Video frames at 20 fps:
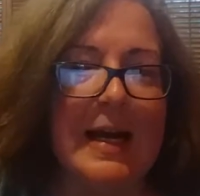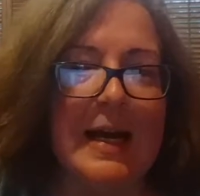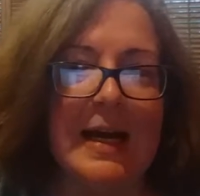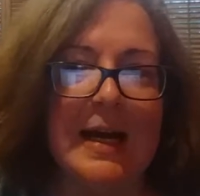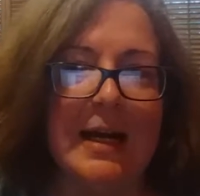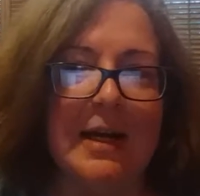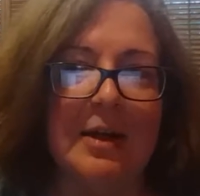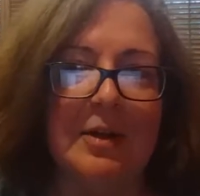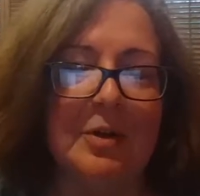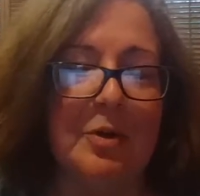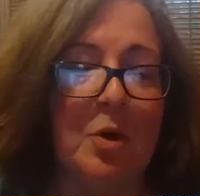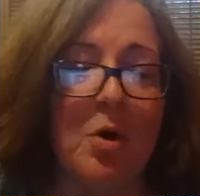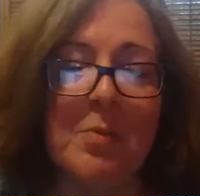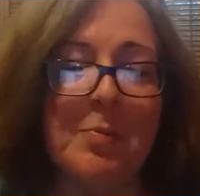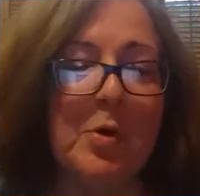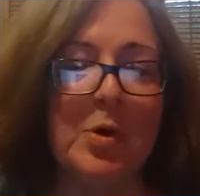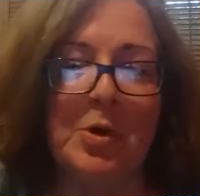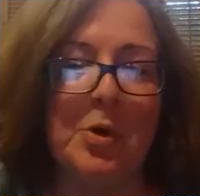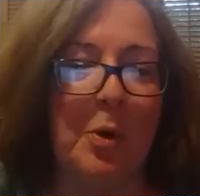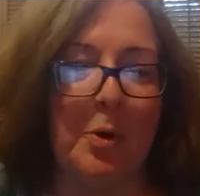No
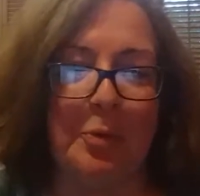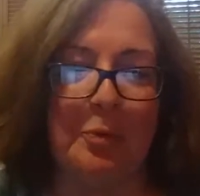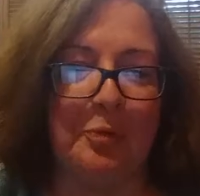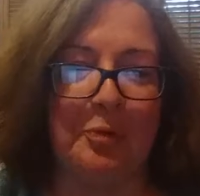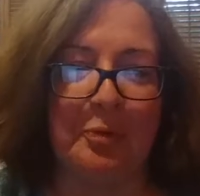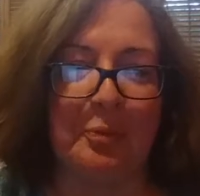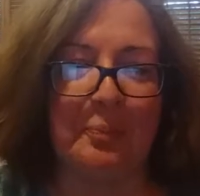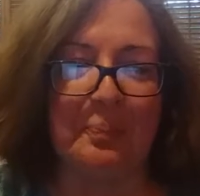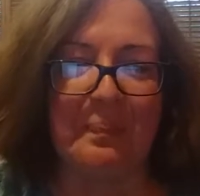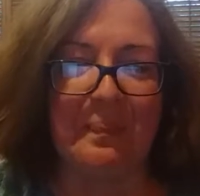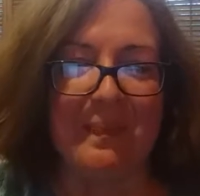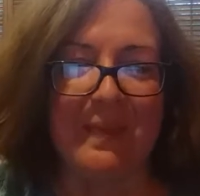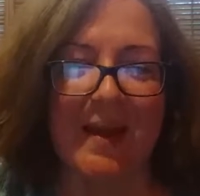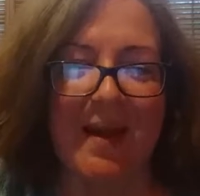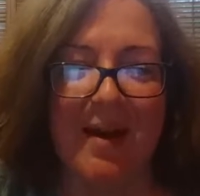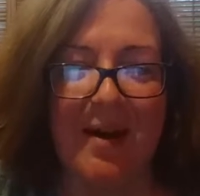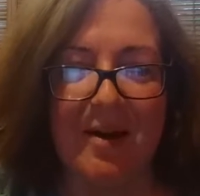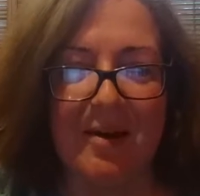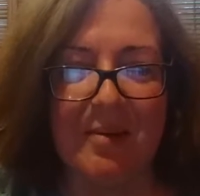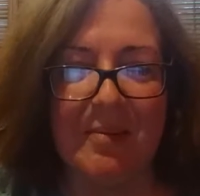more no's.
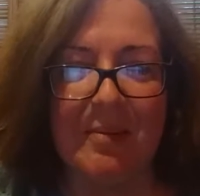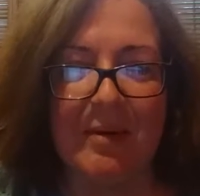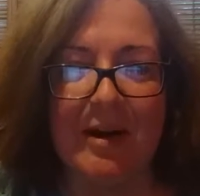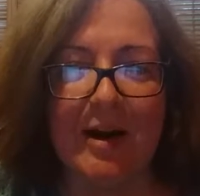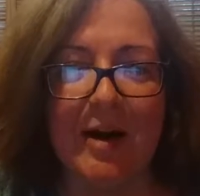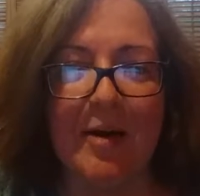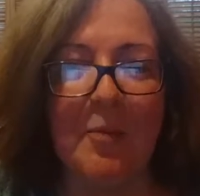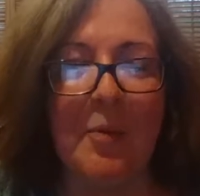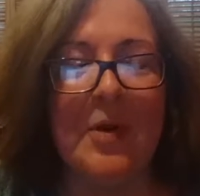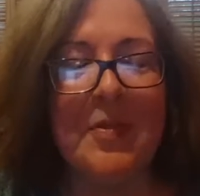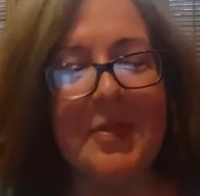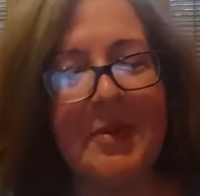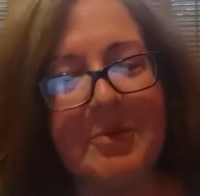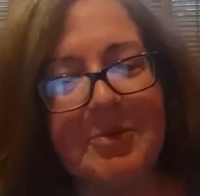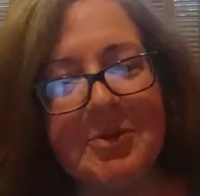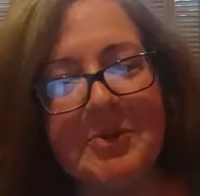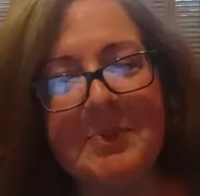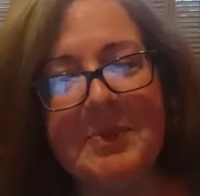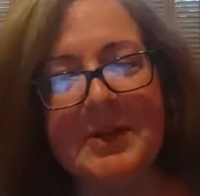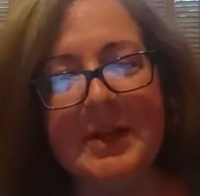I want them
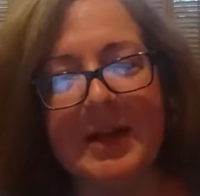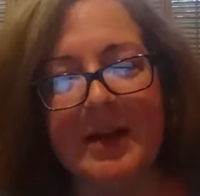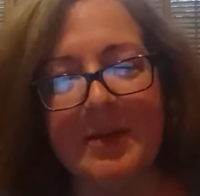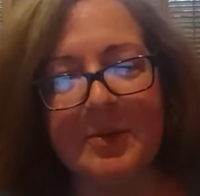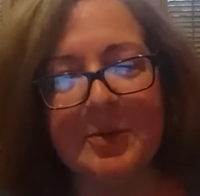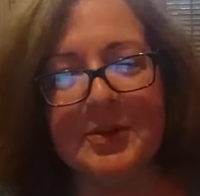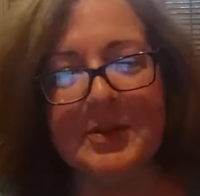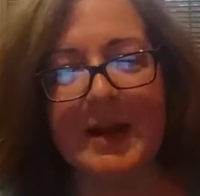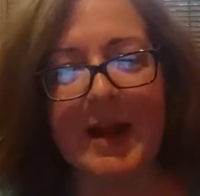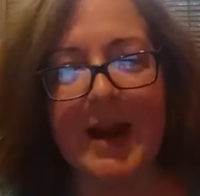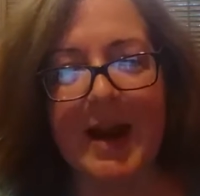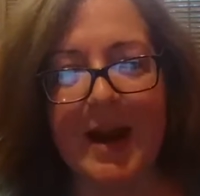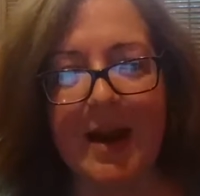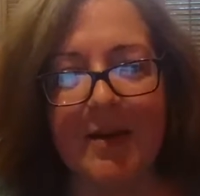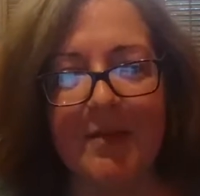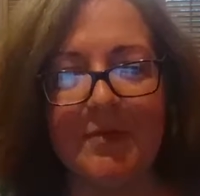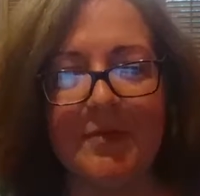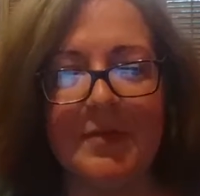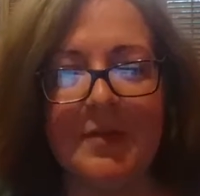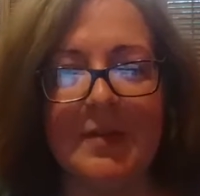to be able to
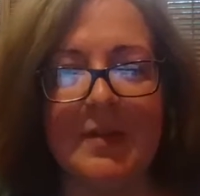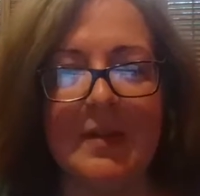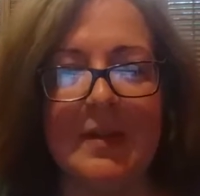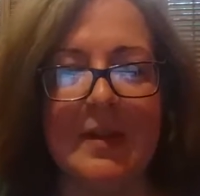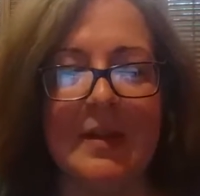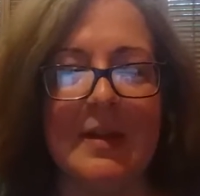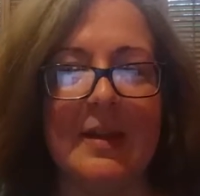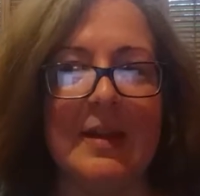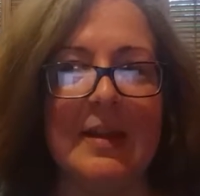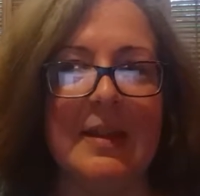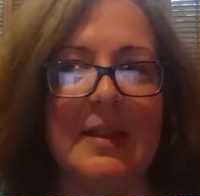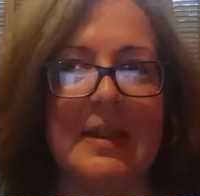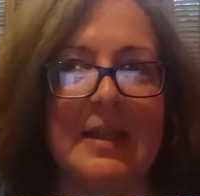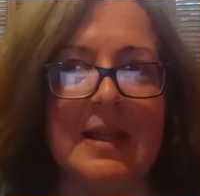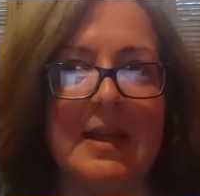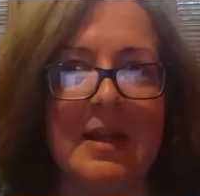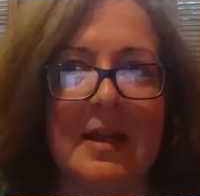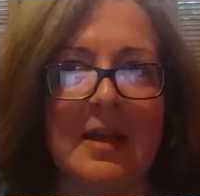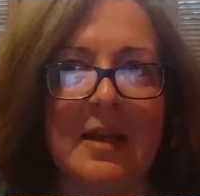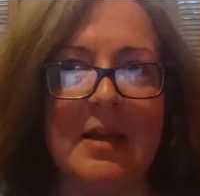have
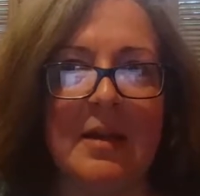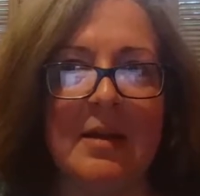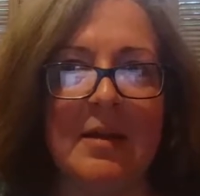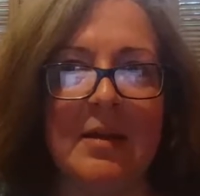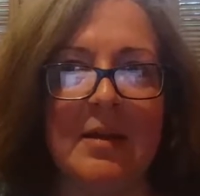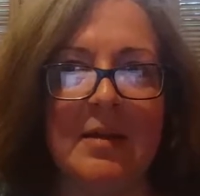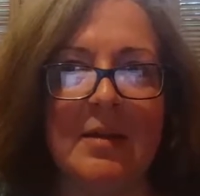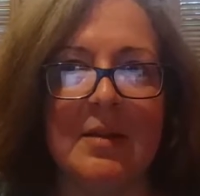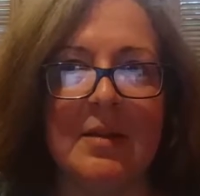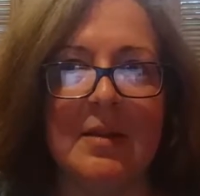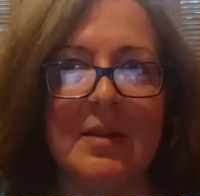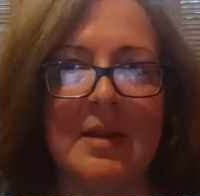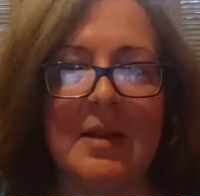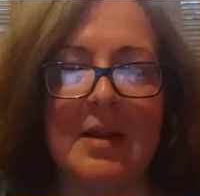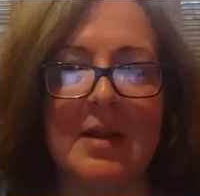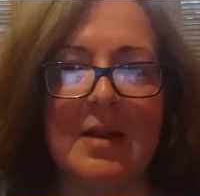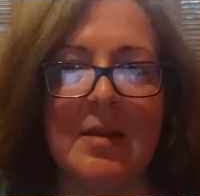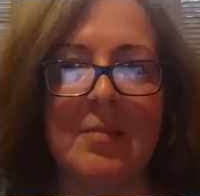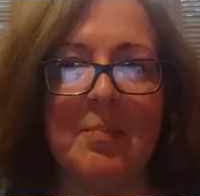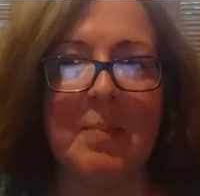the
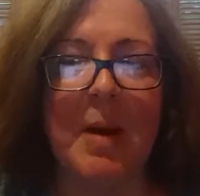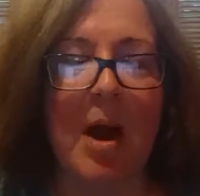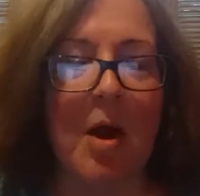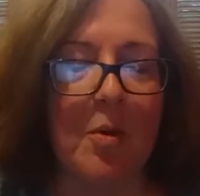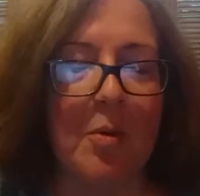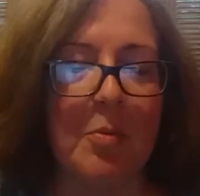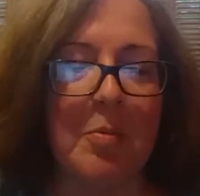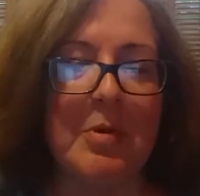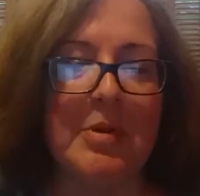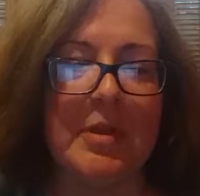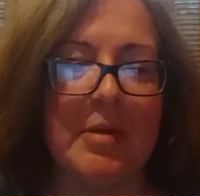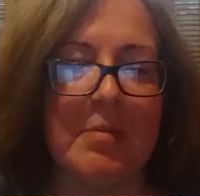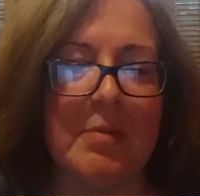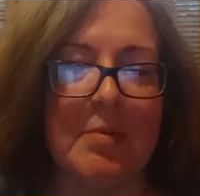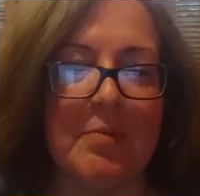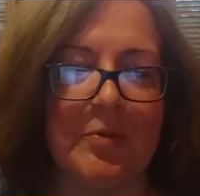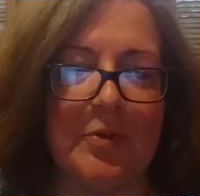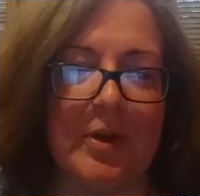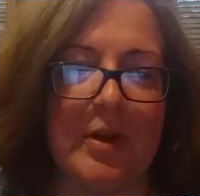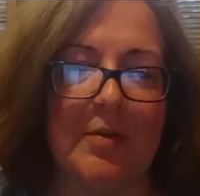the power within
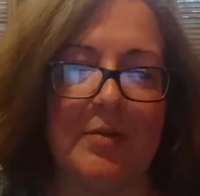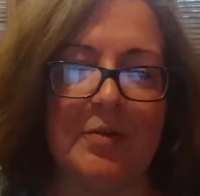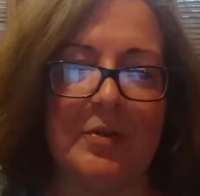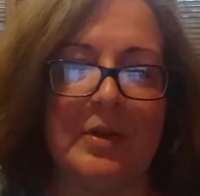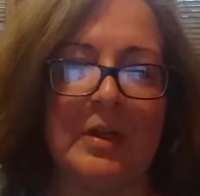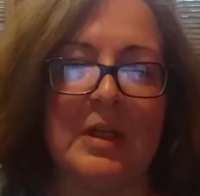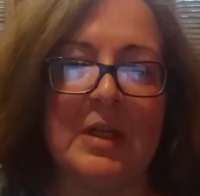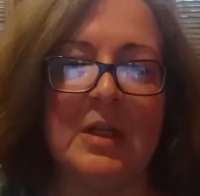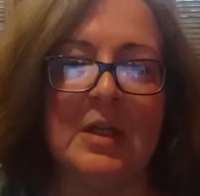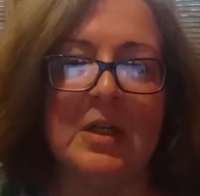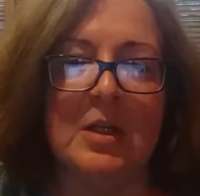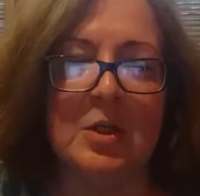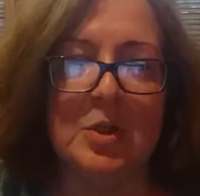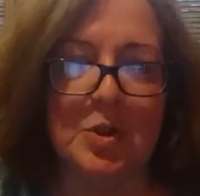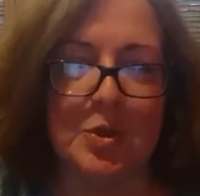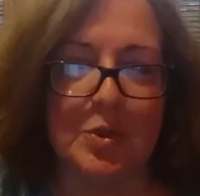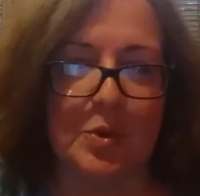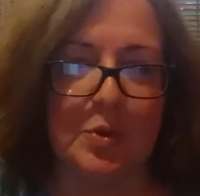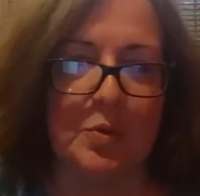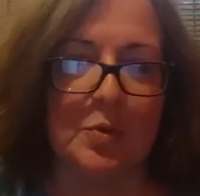themselves
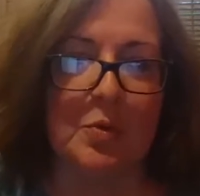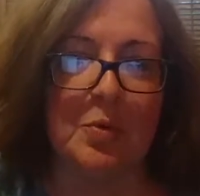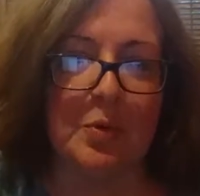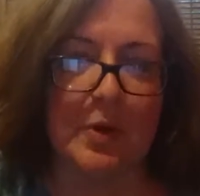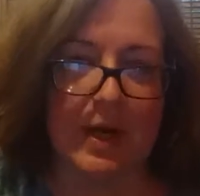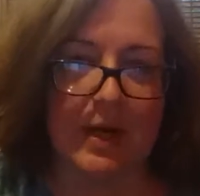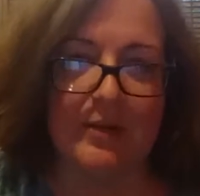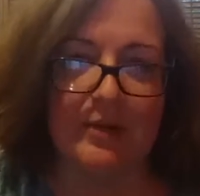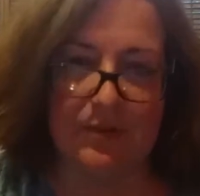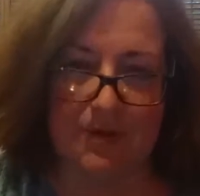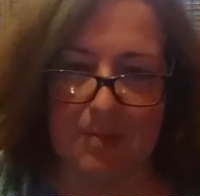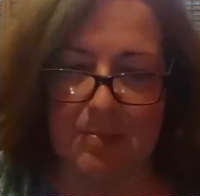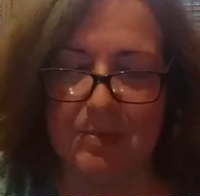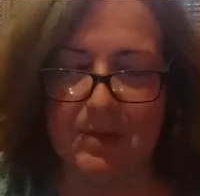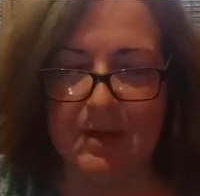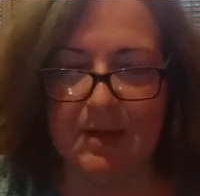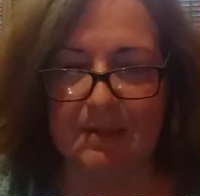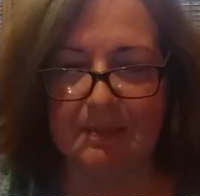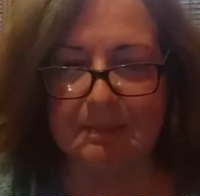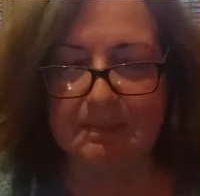to create
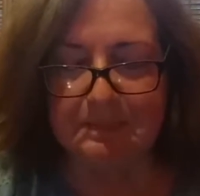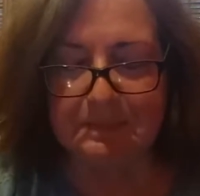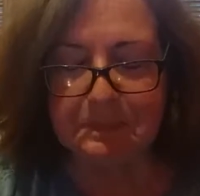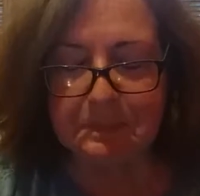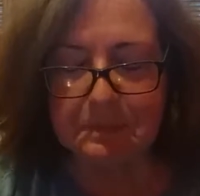something.